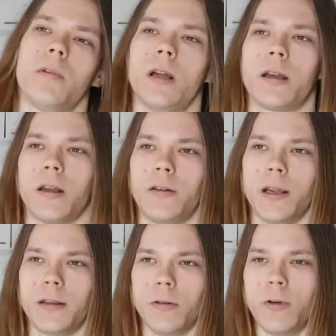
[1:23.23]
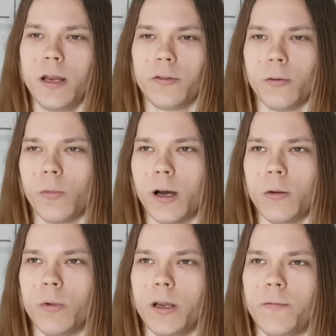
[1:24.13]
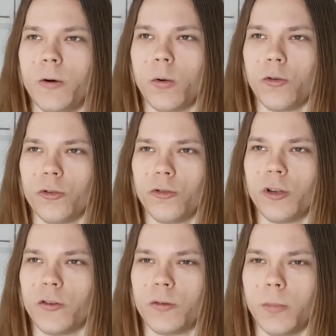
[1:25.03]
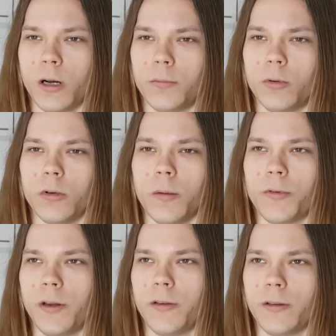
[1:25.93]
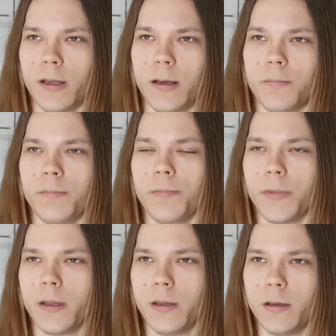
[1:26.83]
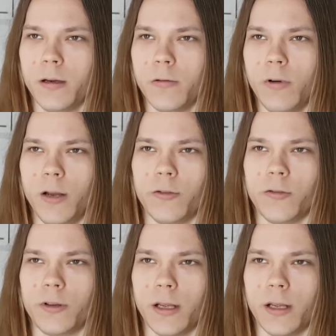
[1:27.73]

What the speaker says: like I said, the reason why we focus on chest to bar pull-ups is the reason